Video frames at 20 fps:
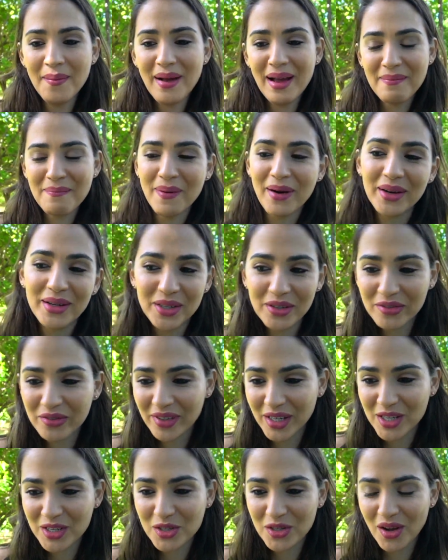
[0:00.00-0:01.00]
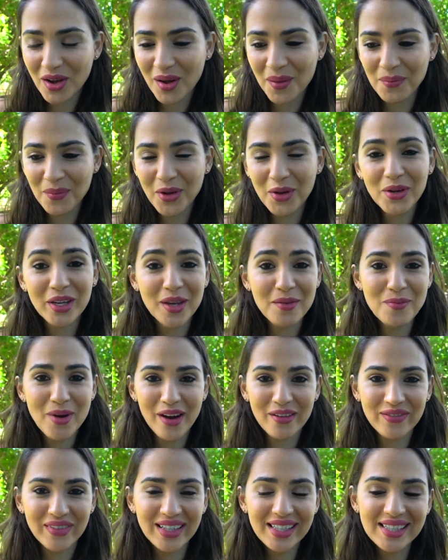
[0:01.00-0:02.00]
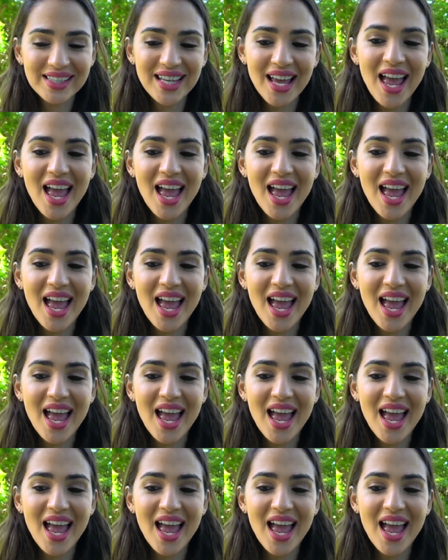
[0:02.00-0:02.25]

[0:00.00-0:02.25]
my partner finished um, cooking breakfast